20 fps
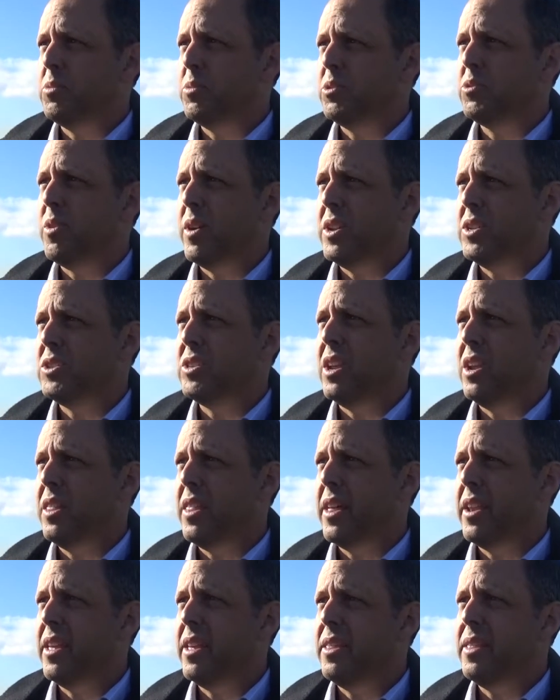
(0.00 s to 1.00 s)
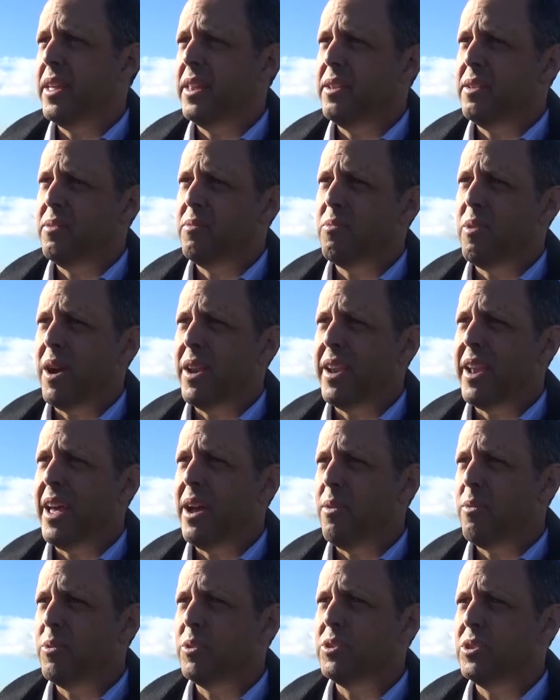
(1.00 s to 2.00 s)
and we're trying to settle that in, that right
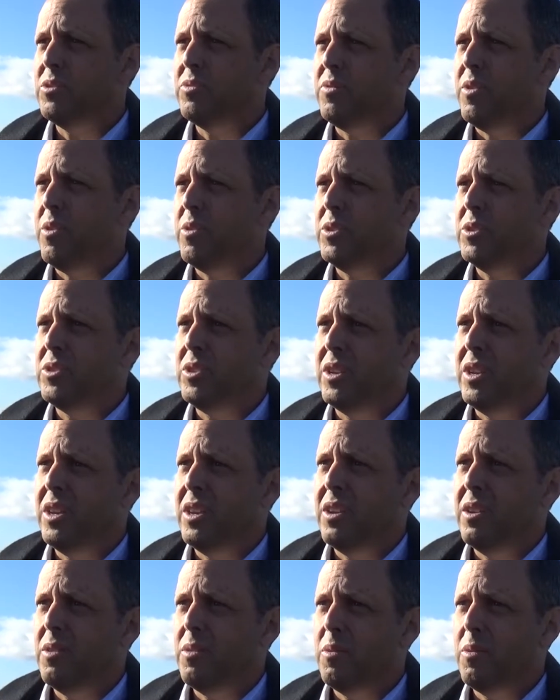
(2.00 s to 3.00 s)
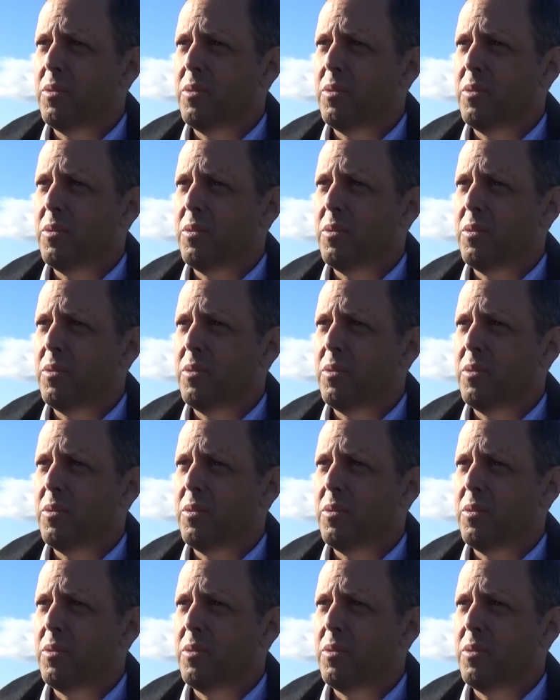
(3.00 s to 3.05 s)
now we're just focusing in